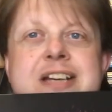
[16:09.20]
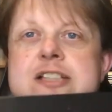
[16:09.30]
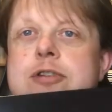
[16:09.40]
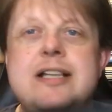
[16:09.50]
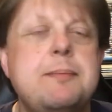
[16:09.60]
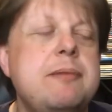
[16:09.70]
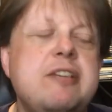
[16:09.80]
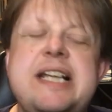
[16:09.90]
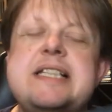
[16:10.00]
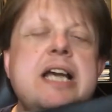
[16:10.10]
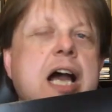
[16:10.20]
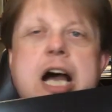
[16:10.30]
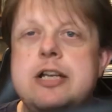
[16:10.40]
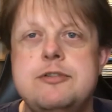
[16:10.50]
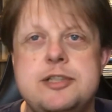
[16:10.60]
These tracks have been released
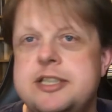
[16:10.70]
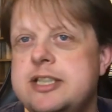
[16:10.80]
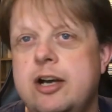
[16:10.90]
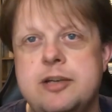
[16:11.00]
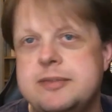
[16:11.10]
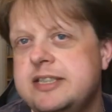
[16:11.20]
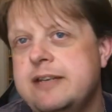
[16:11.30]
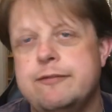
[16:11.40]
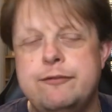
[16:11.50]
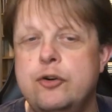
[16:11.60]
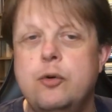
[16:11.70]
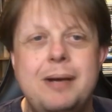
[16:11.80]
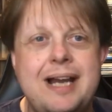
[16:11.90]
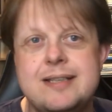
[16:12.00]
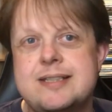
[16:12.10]
hundreds of times in different
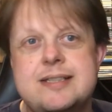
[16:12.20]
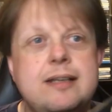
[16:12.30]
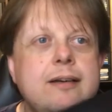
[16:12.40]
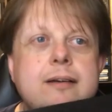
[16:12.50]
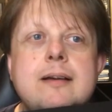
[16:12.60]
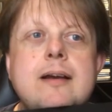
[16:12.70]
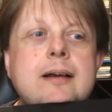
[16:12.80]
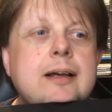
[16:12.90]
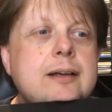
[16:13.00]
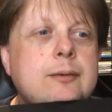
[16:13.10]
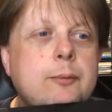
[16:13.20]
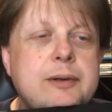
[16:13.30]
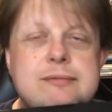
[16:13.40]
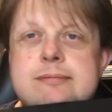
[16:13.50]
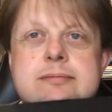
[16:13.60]
formats,
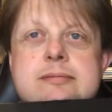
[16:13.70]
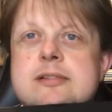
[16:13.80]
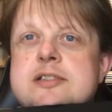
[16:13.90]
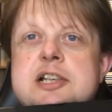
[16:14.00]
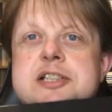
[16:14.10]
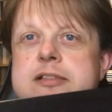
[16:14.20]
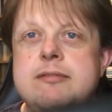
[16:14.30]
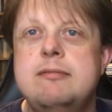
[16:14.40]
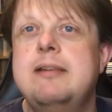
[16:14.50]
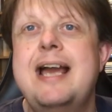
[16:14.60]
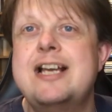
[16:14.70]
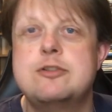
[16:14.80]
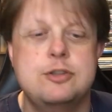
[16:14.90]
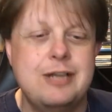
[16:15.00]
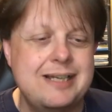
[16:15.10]
with certain
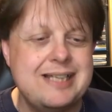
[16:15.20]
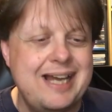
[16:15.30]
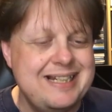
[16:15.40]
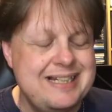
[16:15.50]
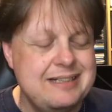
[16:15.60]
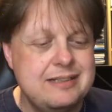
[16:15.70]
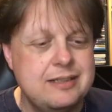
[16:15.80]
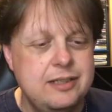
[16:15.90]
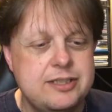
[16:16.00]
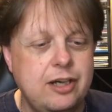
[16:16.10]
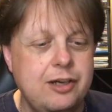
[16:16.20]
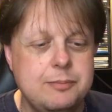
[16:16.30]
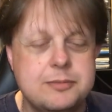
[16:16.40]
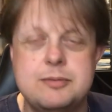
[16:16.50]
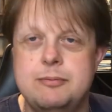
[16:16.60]
extra tracks added in, at
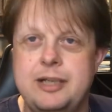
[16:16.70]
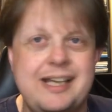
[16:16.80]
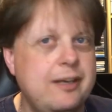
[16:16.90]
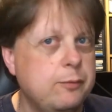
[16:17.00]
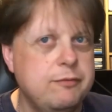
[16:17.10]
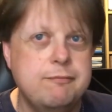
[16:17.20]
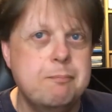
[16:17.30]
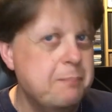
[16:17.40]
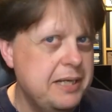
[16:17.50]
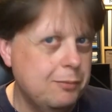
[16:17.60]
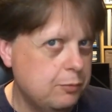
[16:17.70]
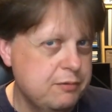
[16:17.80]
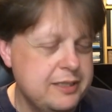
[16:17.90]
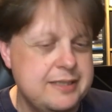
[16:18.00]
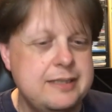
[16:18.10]
times, again with minimal
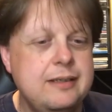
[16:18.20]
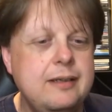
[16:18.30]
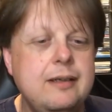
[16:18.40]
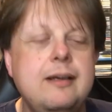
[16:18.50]
Prince